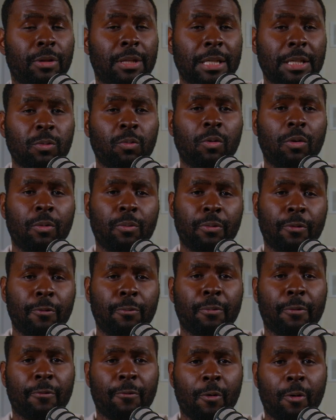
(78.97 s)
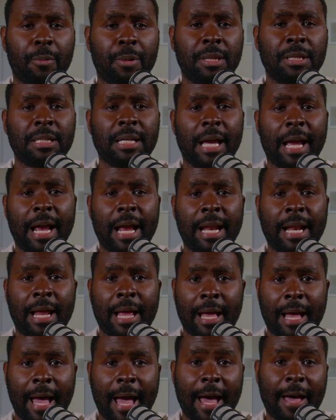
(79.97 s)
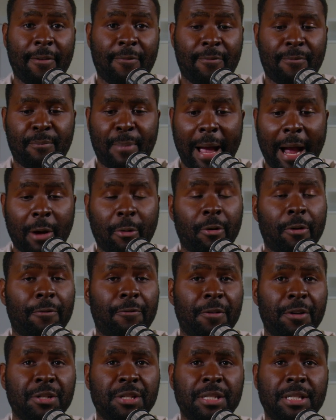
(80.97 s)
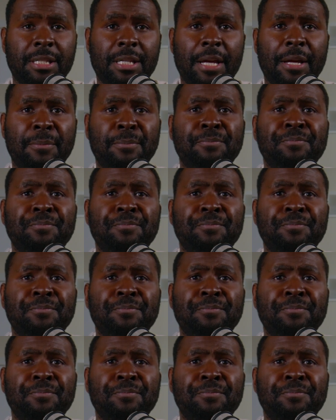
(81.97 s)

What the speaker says: This will improve performance and have power efficiency.